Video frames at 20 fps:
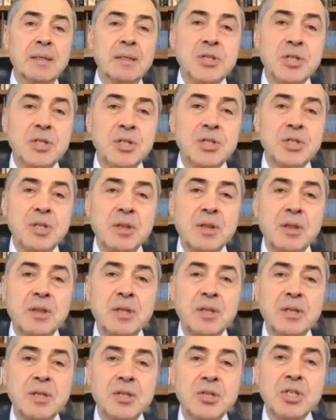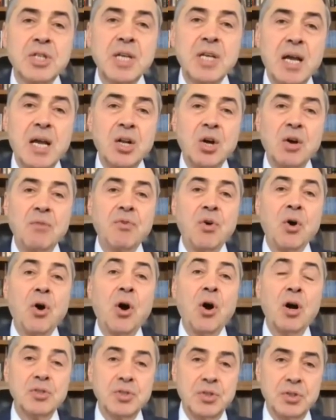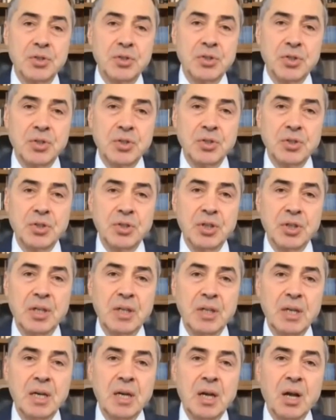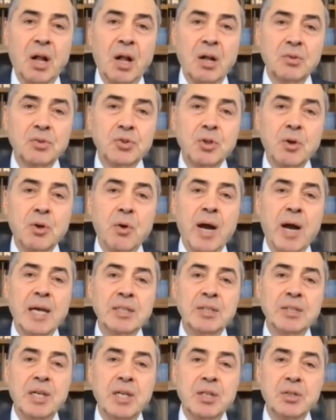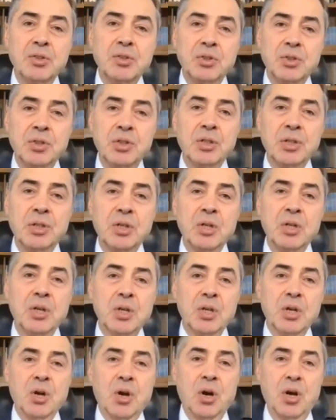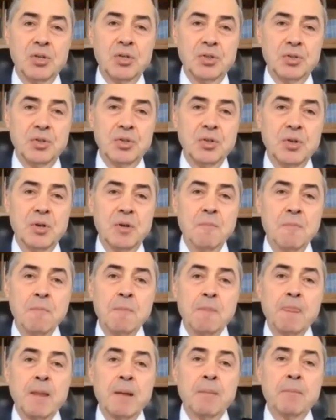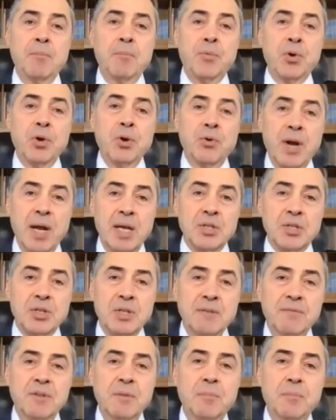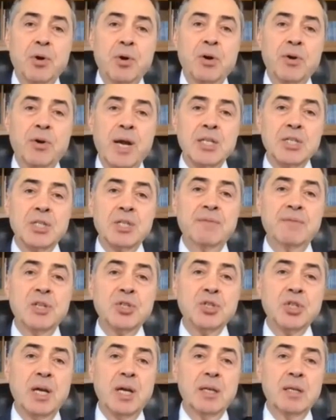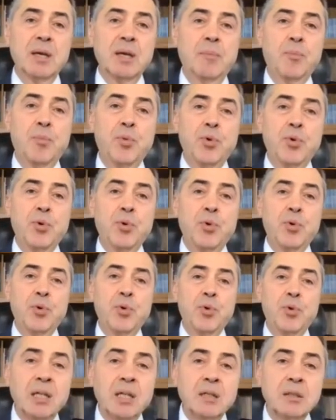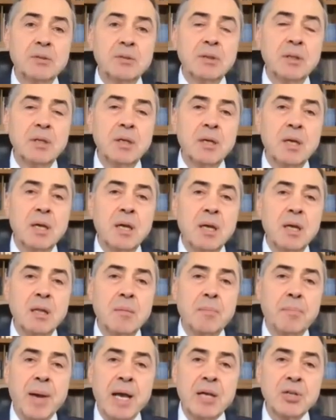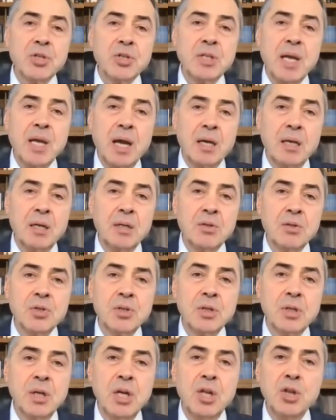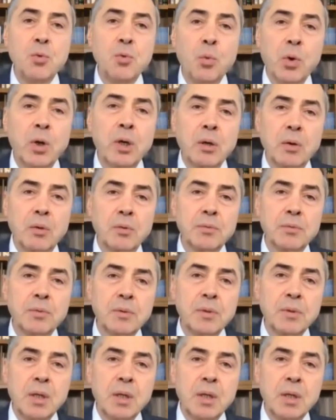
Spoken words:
is the third set of causes, the cultural identity causes. The progressive agenda prevailed in the past decades in the world,